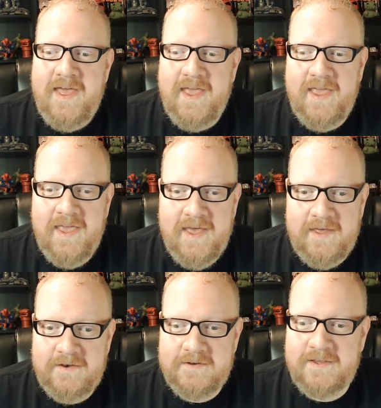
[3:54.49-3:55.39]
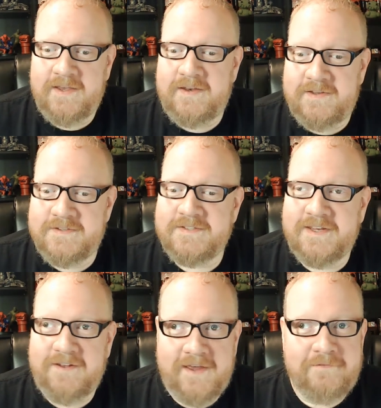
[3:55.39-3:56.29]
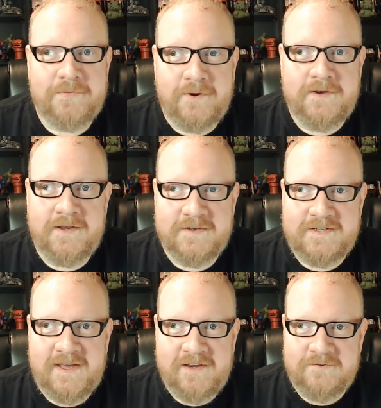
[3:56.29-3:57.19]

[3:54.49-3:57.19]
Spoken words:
And it is a life-threatening attack